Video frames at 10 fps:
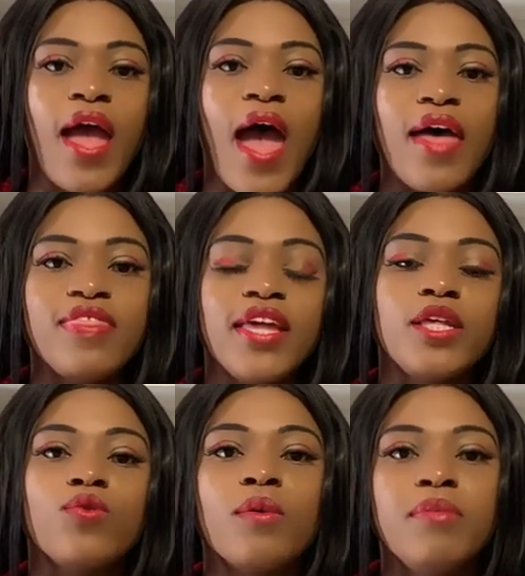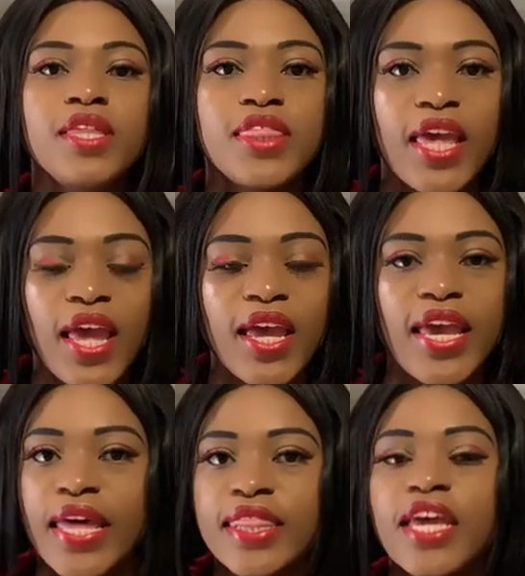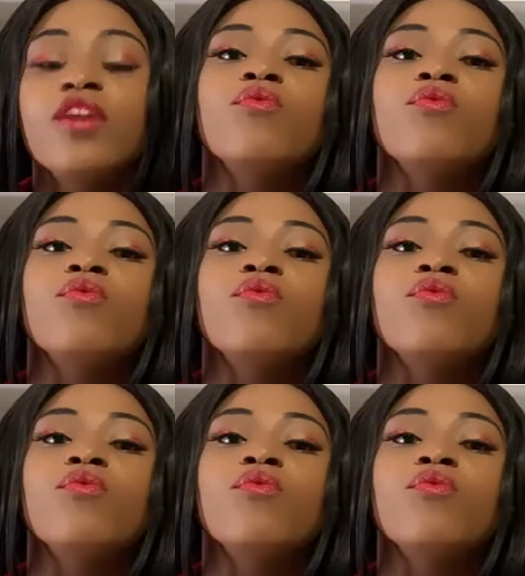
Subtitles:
and then it will meet the egg, and then